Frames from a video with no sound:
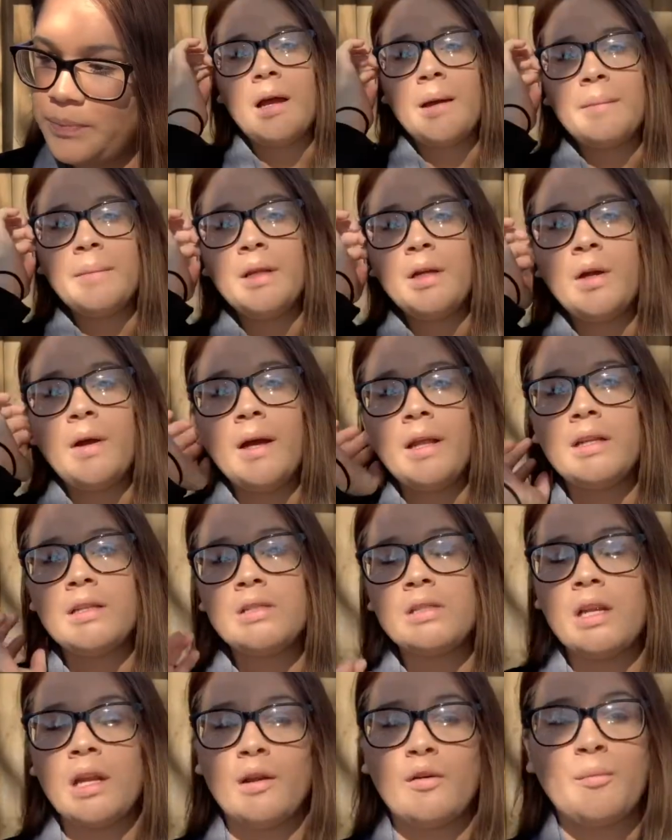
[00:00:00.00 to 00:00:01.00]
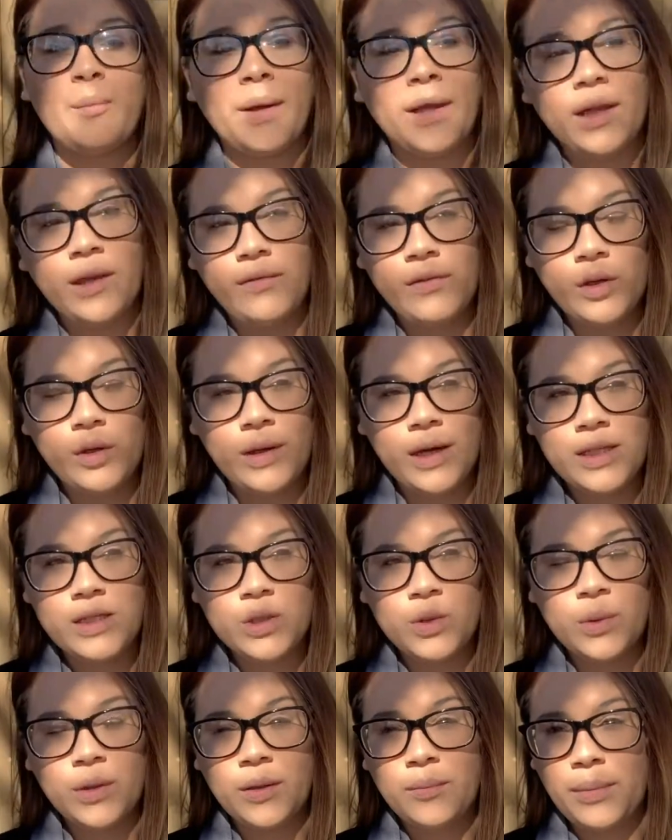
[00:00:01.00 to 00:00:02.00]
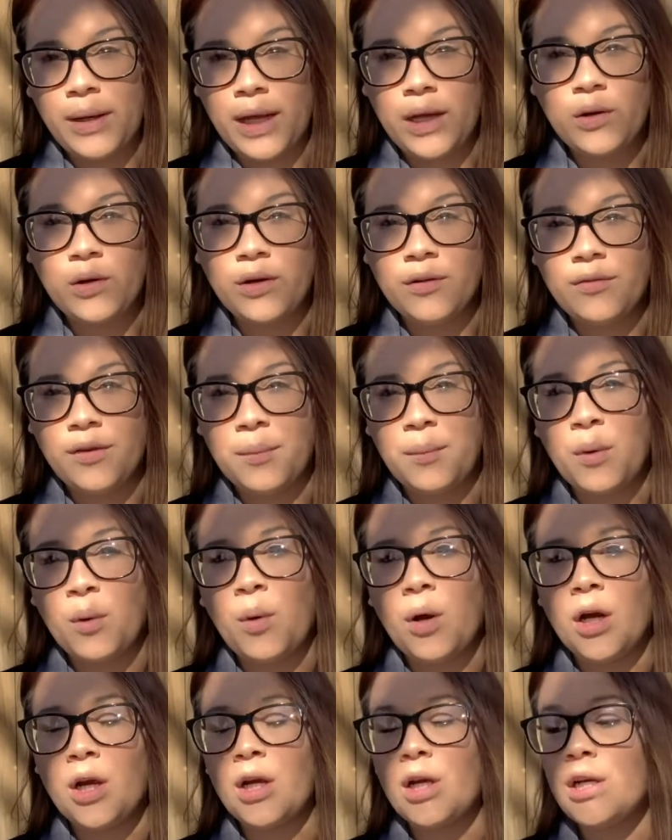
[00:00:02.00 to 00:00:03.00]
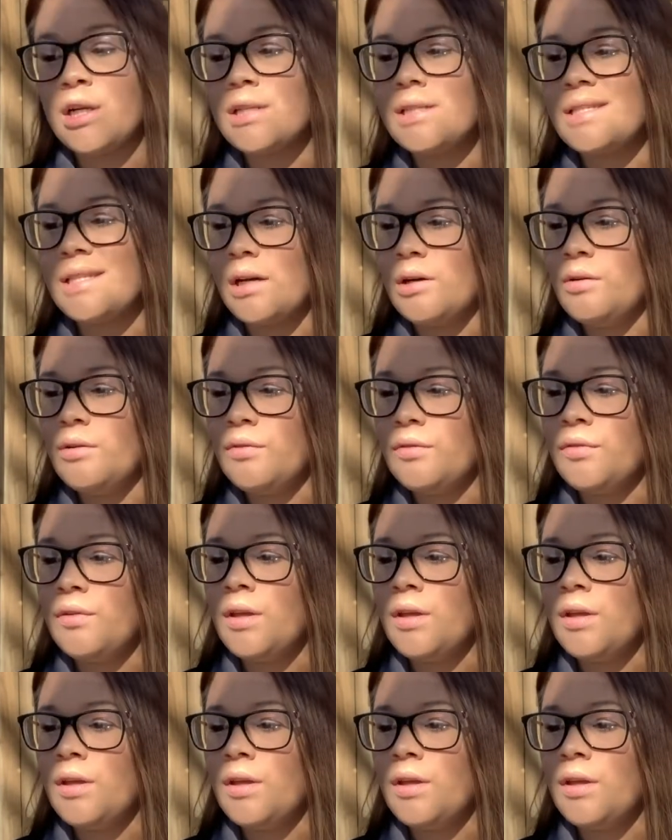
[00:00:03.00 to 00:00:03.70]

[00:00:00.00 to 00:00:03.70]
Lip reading: I'm going to go ahead and start off by giving you guys a quick bio of Emma Walker herself.